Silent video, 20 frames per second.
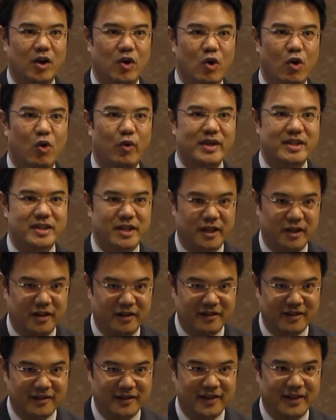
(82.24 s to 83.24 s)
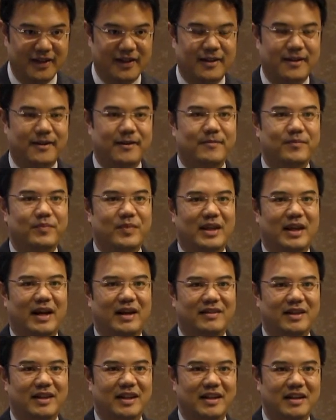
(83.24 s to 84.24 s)
no returns. I
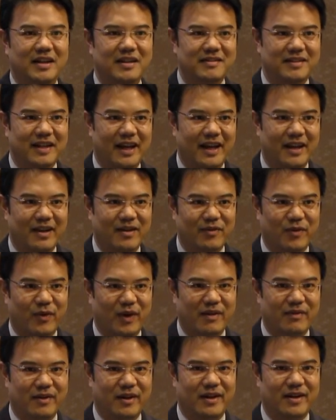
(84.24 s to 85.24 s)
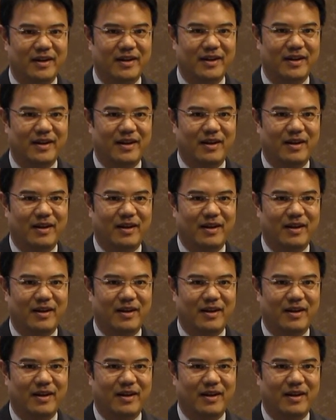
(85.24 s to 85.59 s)
think in this day, forever